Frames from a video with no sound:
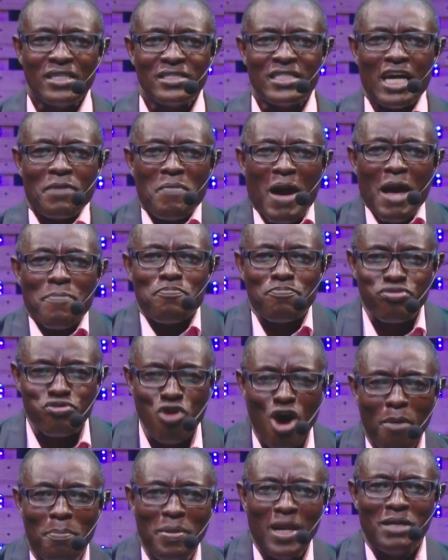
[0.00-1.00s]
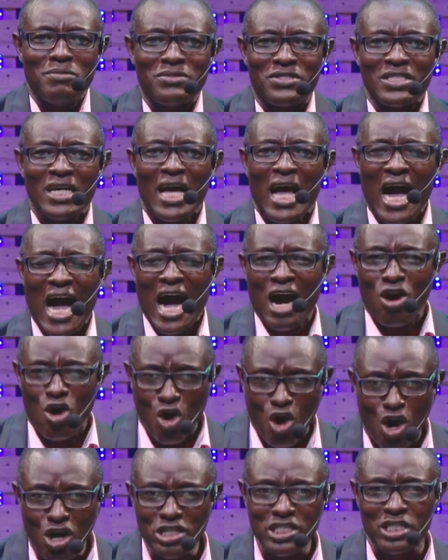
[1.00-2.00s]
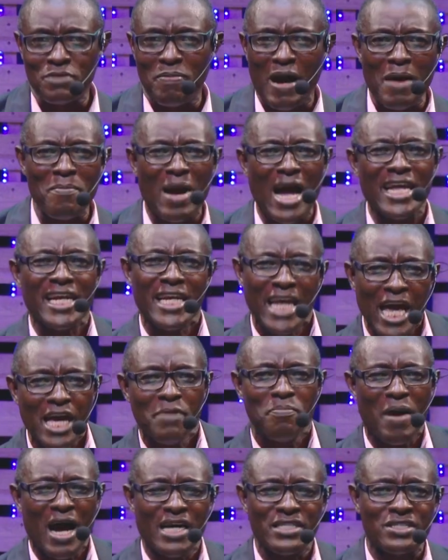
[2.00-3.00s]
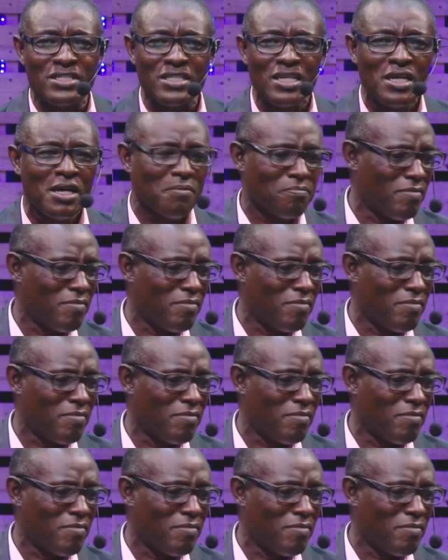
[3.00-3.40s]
that my problems are caused by my neighbors,